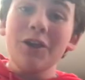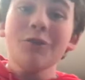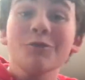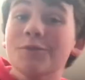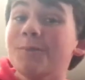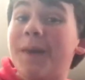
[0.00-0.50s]

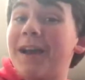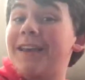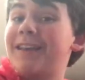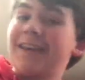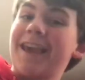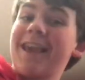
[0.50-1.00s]
use my
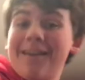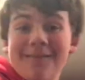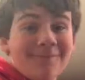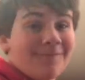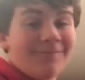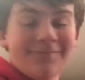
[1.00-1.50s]

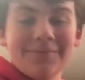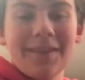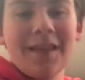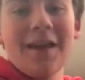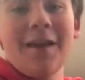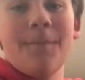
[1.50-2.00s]
game.
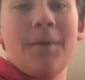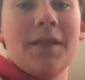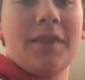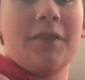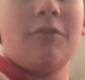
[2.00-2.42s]
But the